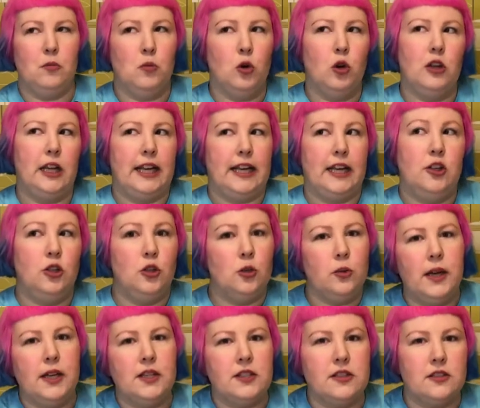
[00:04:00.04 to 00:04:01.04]
more like a
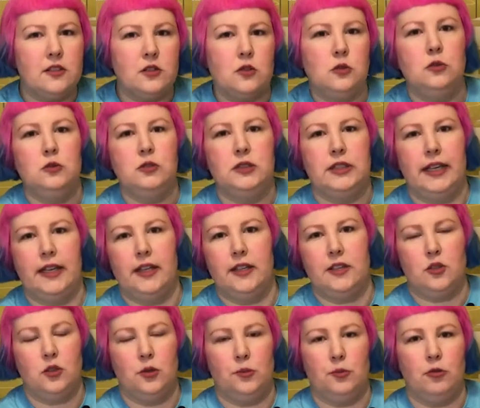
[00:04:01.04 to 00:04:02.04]
US school
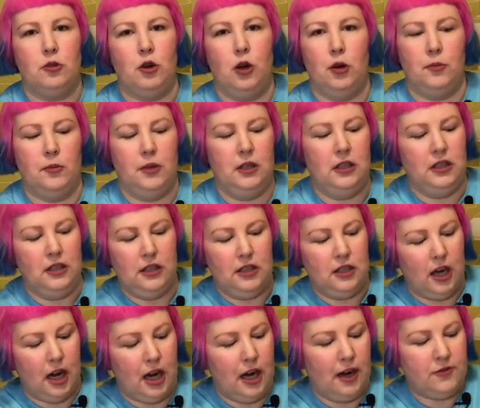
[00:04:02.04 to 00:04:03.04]
dance or prom
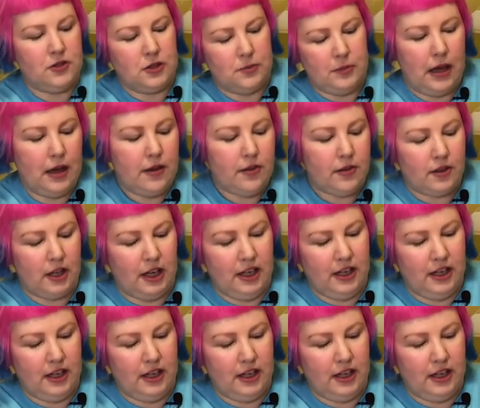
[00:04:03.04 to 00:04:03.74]
aftermath.